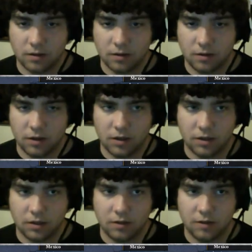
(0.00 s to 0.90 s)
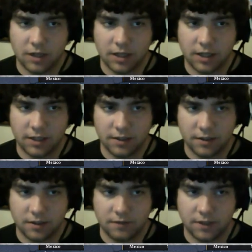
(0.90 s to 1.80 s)
All right, you guys,
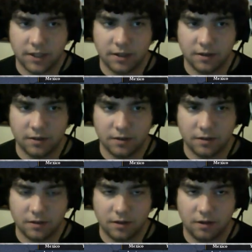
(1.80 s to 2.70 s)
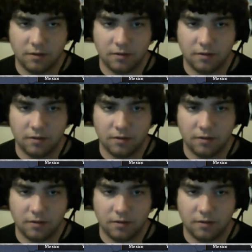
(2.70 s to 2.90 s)
do you have a leader? No.